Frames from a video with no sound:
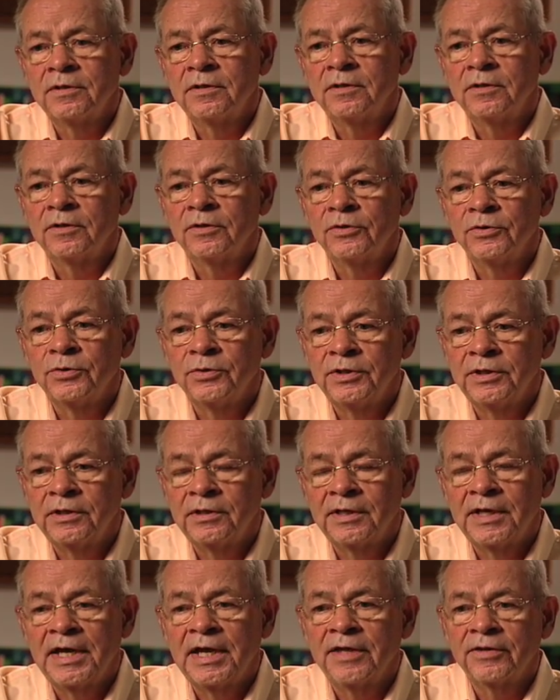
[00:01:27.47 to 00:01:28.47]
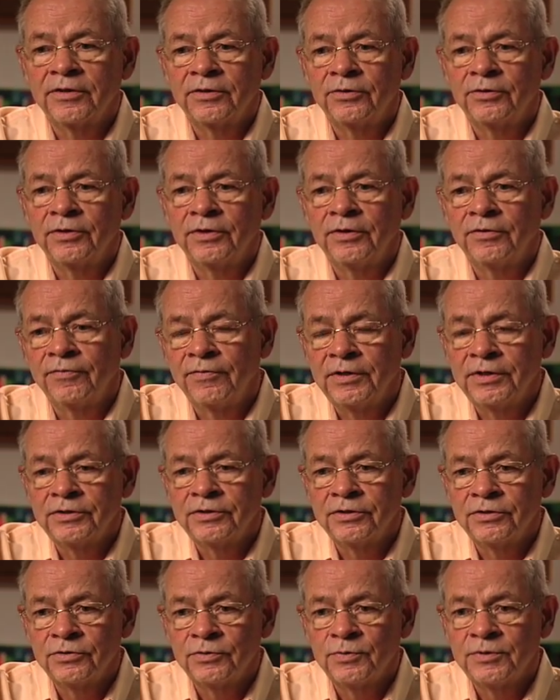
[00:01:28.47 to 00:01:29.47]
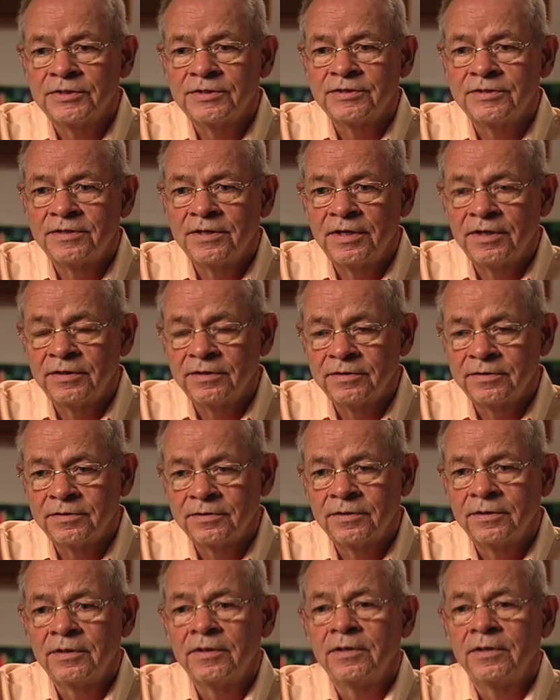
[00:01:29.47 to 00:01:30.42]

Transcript: including catheter interventions with stents